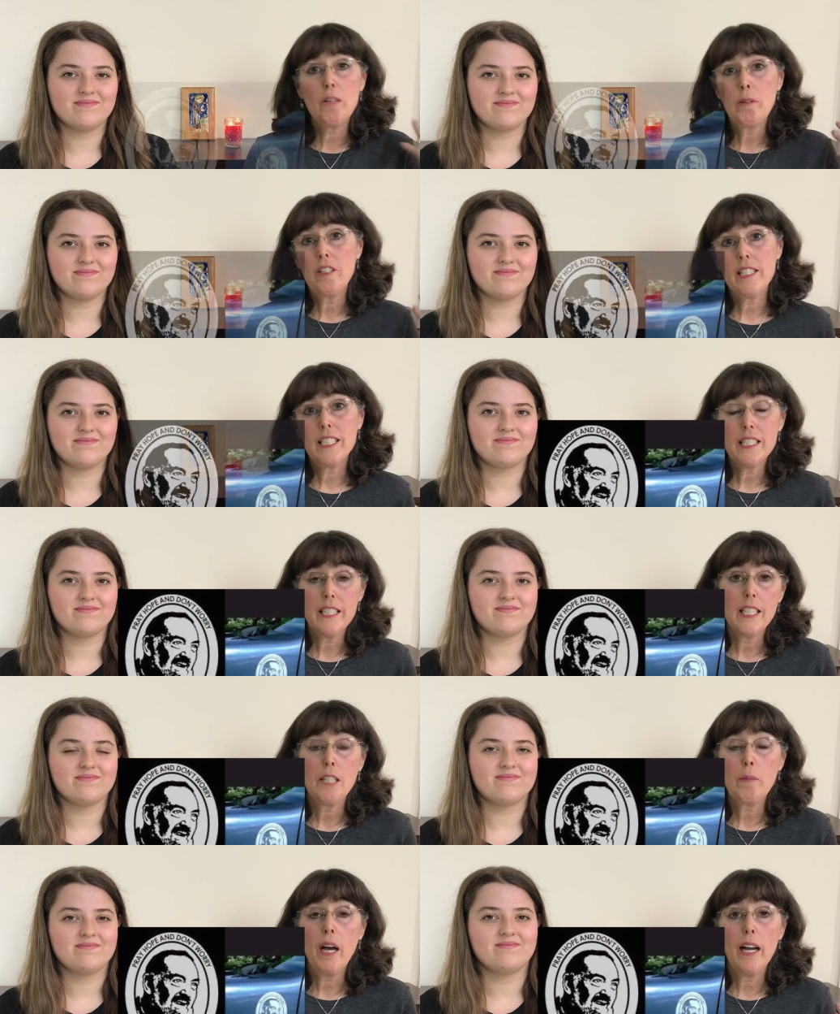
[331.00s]
Speaker 1: the person
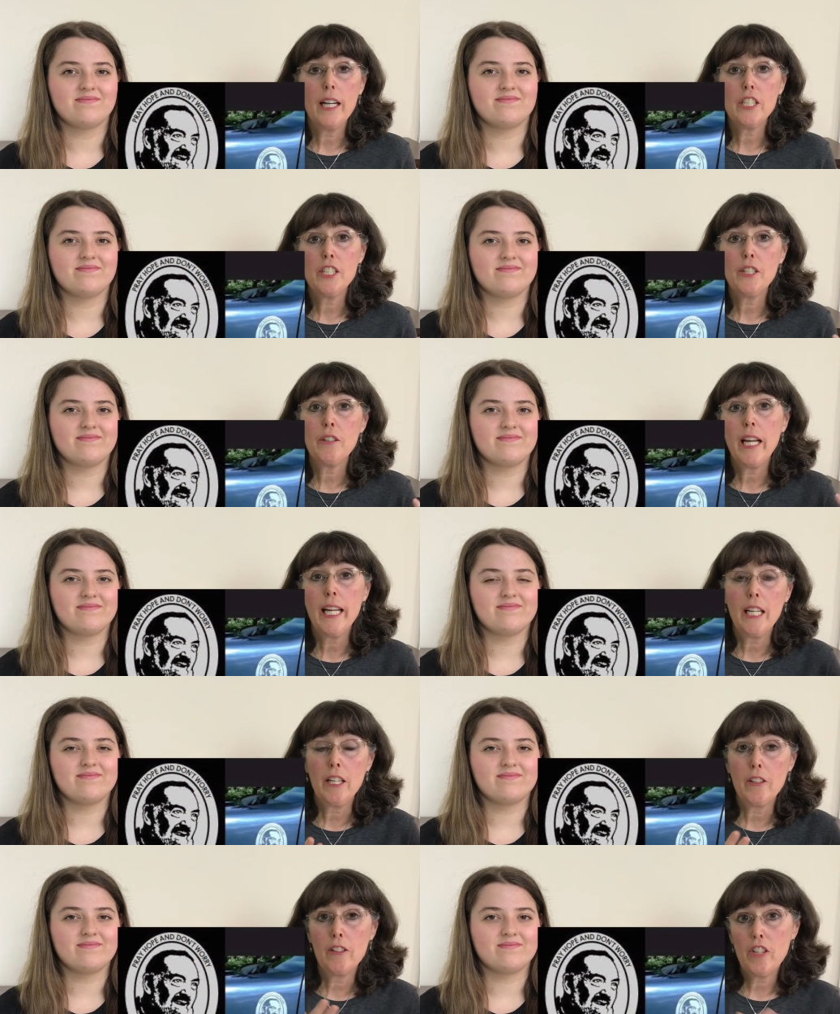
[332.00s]
sitting behind you
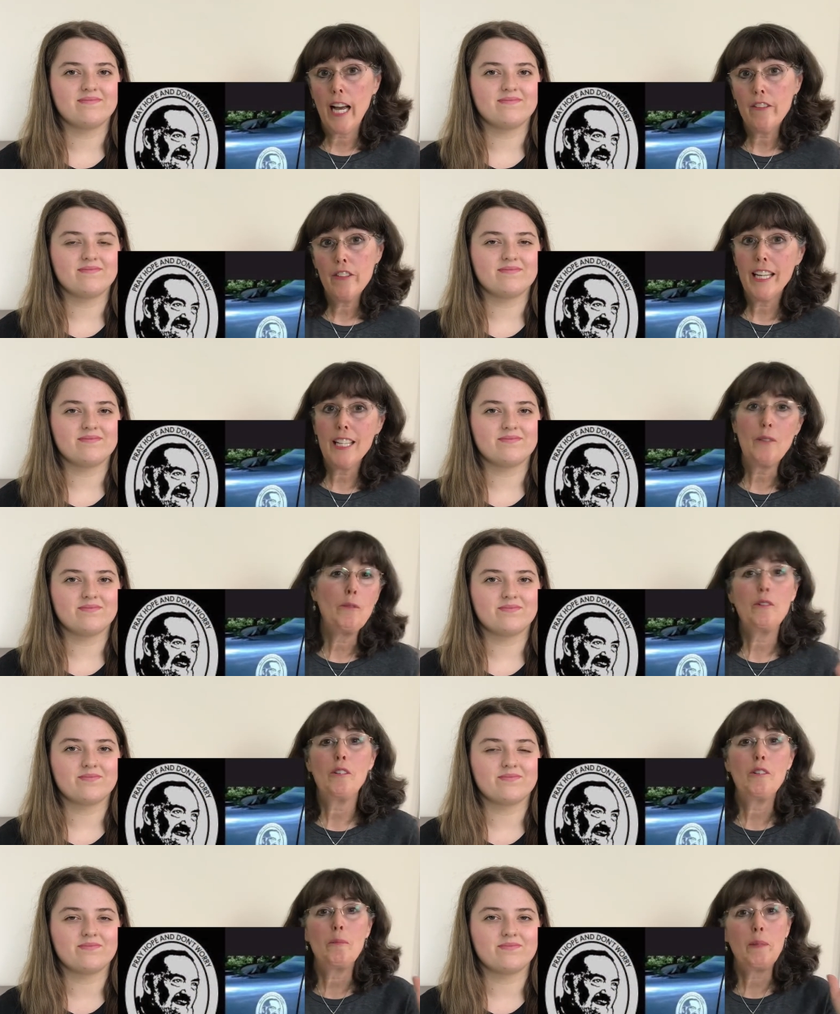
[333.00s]
in traffic
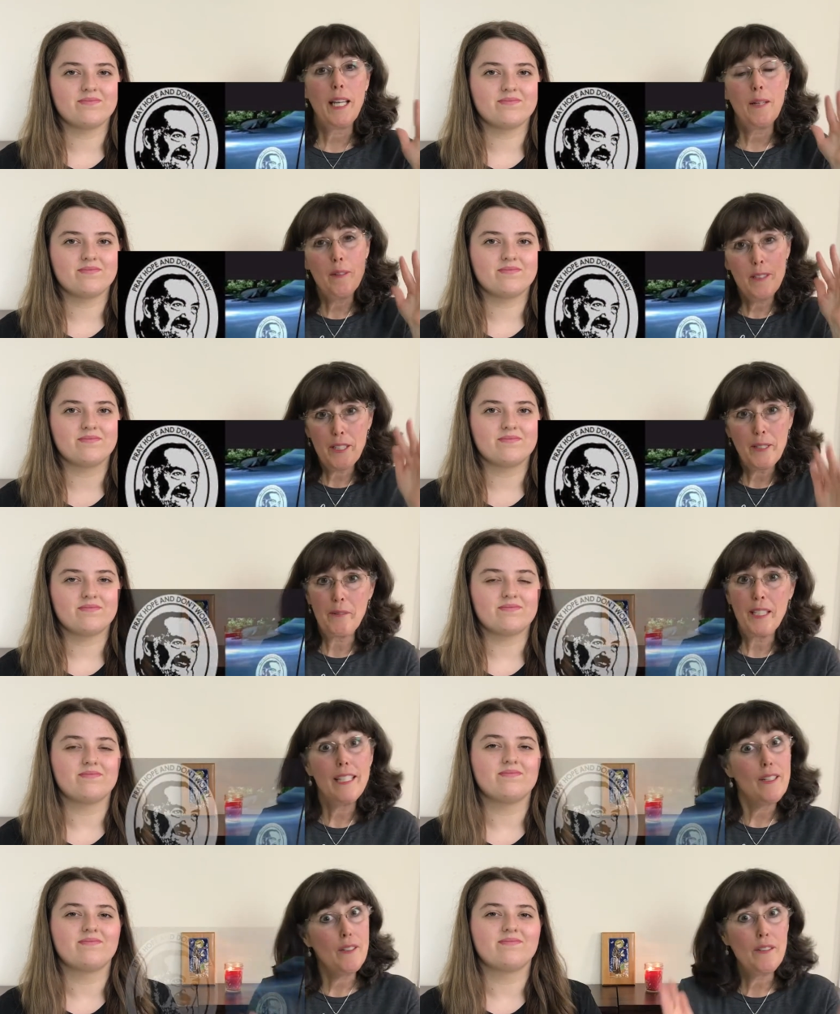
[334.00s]
will be able to
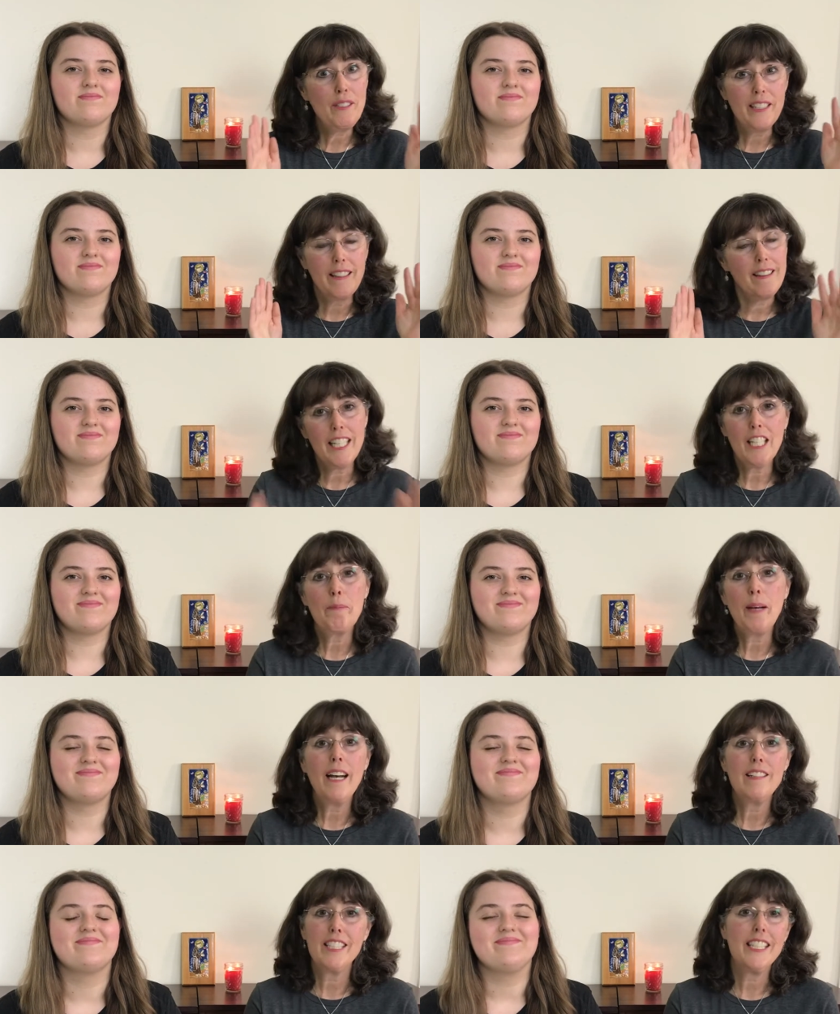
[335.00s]
read those and think
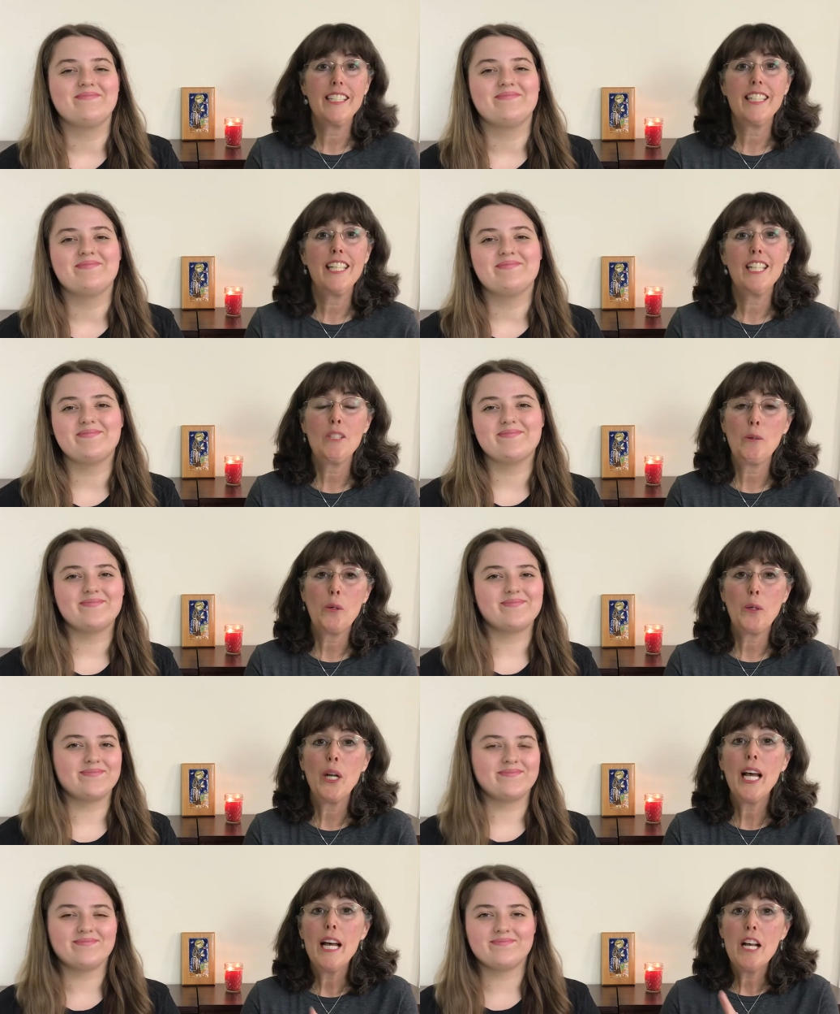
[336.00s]
about Jesus.
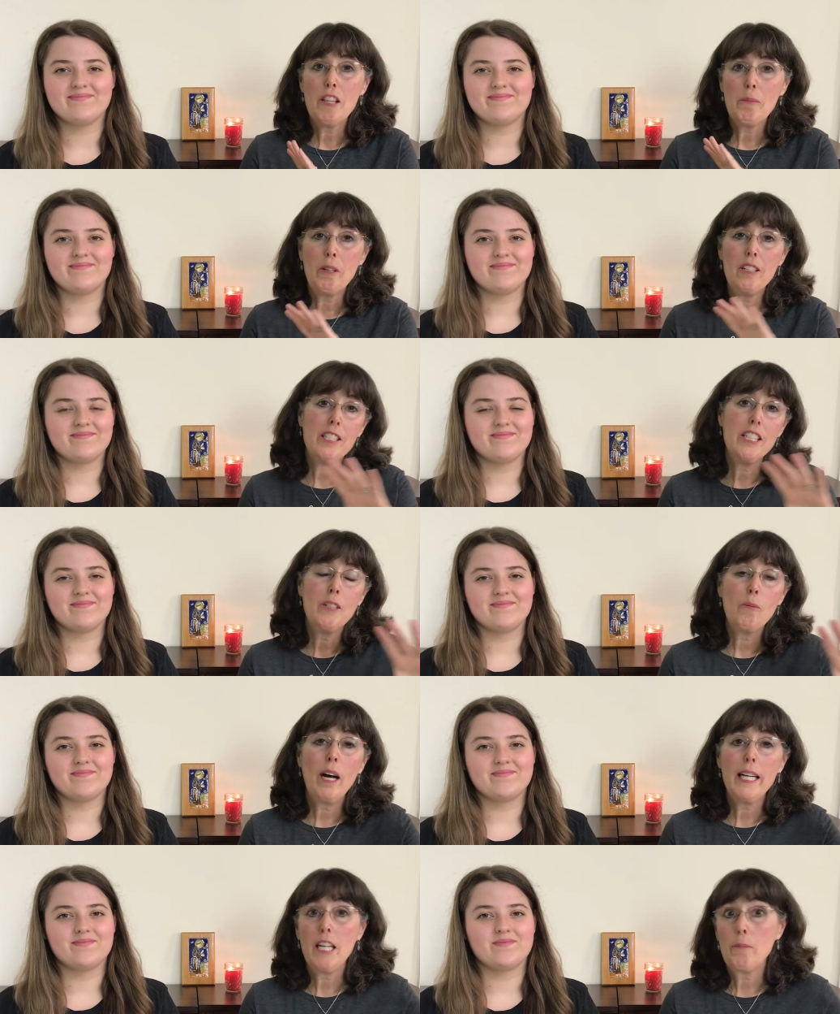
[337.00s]
Or the
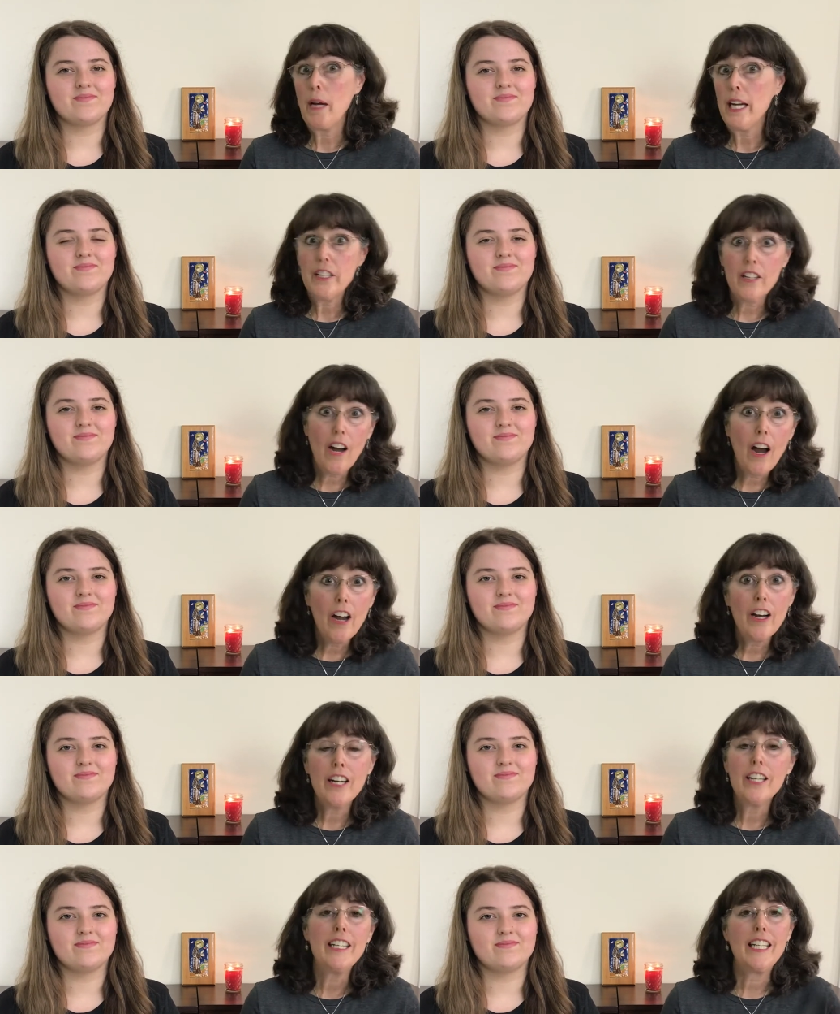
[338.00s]
person walking by your
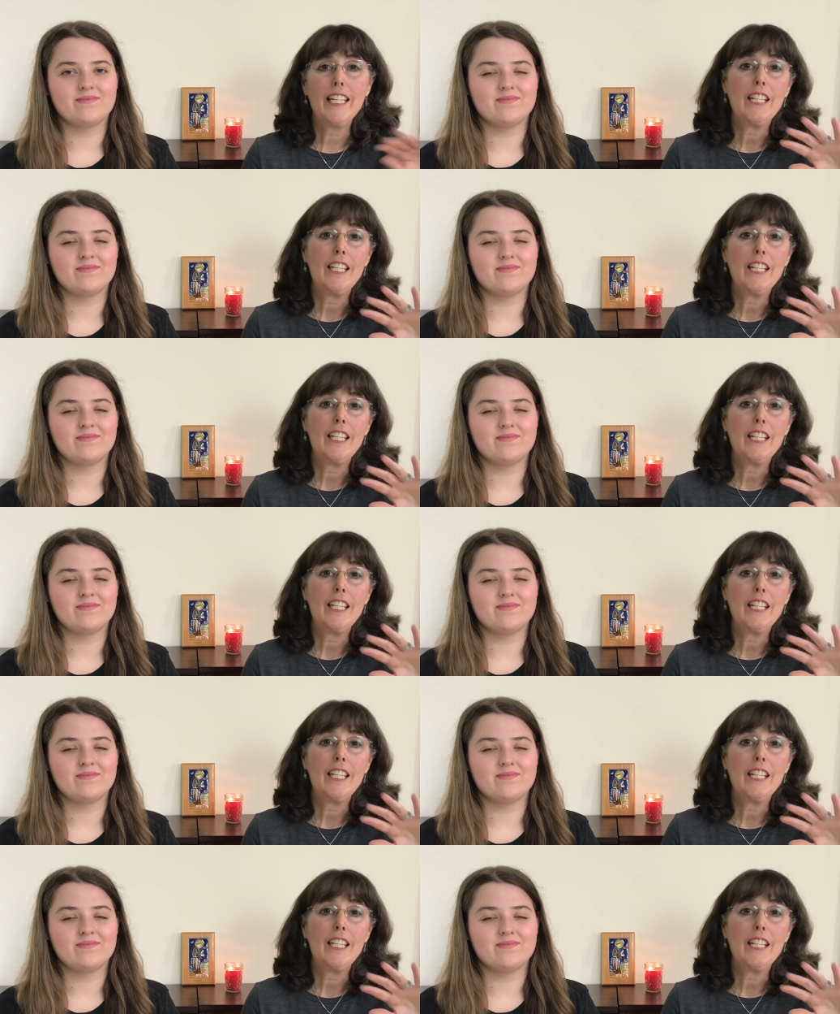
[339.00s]
car in